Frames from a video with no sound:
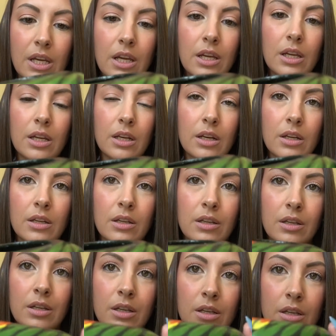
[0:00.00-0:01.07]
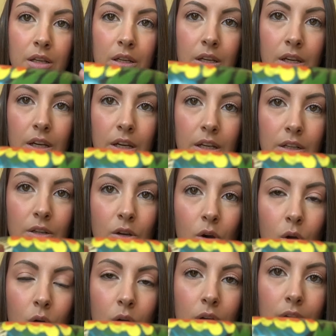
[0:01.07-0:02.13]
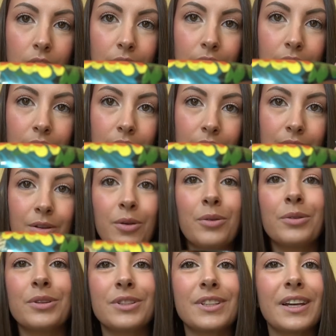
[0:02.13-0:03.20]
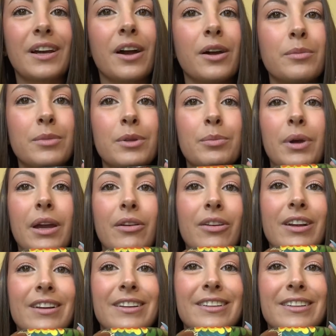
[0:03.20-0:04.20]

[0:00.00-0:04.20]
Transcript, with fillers: Had had gone. Oh, it's like I'm the parrot.